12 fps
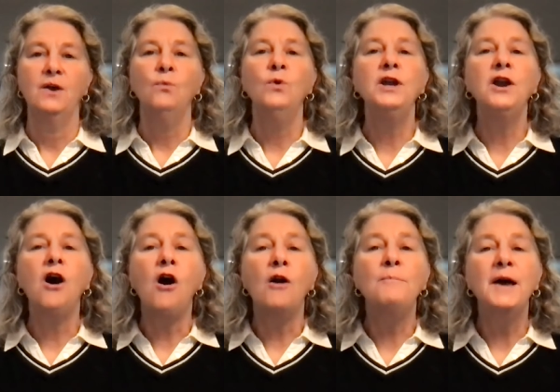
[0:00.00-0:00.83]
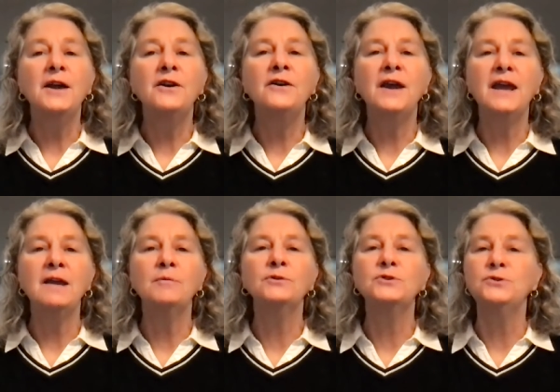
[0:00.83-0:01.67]
we are better
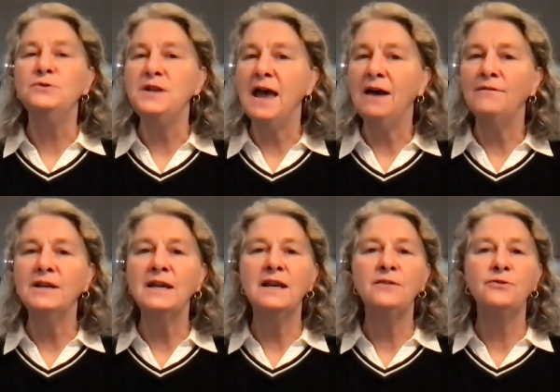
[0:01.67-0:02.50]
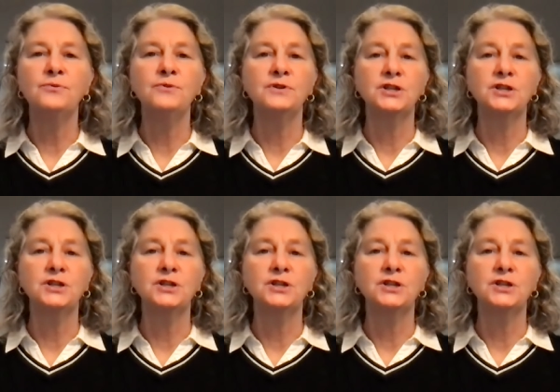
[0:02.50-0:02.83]
able to navigate through the